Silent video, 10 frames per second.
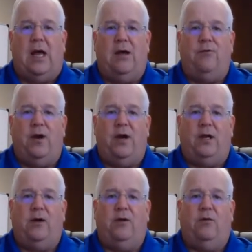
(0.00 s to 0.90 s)
I want
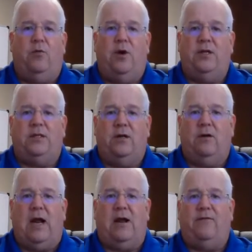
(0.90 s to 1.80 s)
to go to the ones
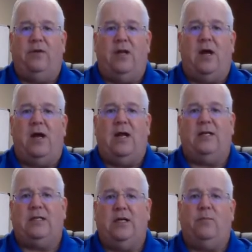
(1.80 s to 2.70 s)
that are having the
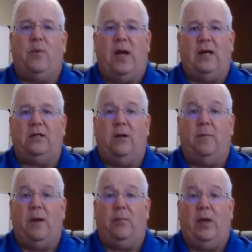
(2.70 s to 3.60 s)
highest impact
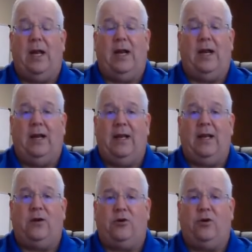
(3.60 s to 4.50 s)
on my plant, and
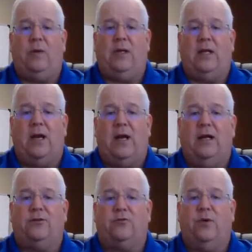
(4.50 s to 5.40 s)
that could be the
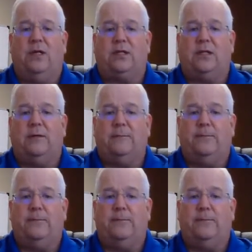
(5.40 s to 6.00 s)
highest risk.